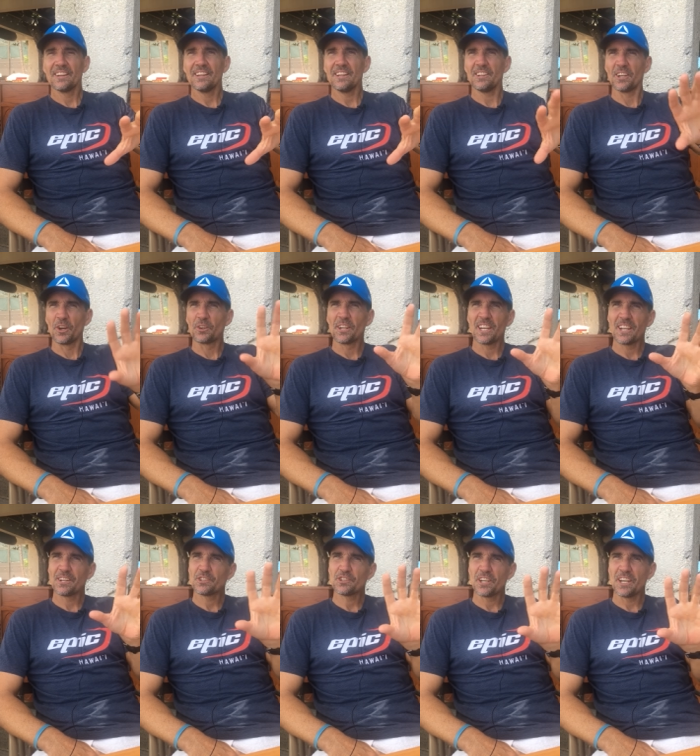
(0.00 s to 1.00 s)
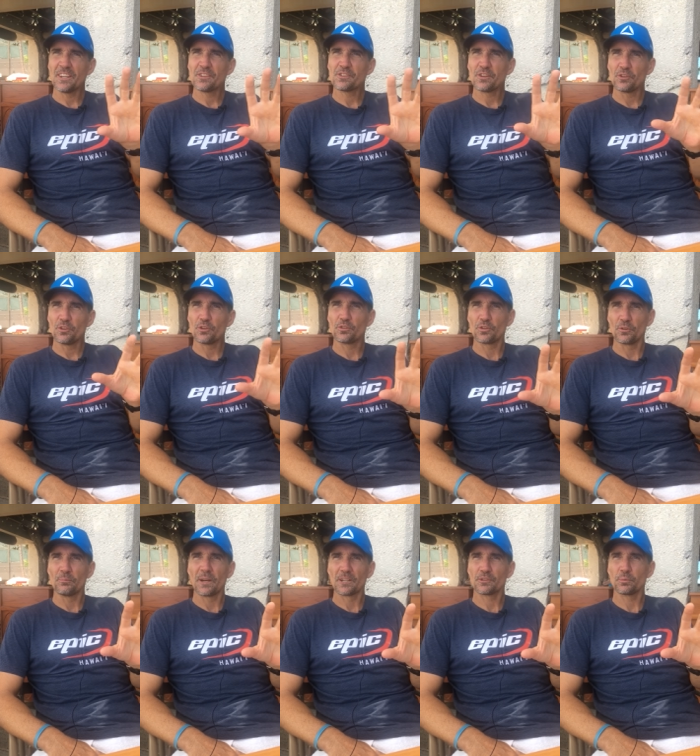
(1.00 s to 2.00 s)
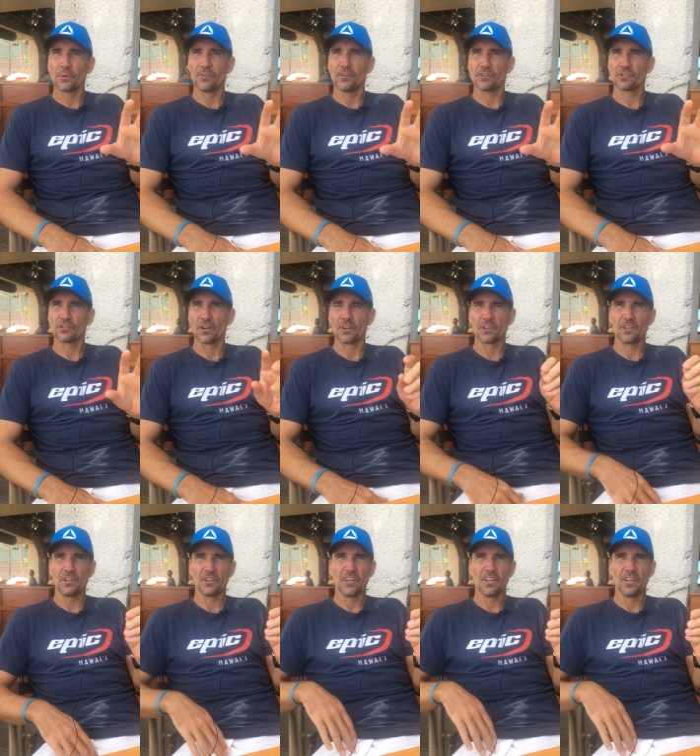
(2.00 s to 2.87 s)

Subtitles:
you don't get a chance to do too much with your stroke.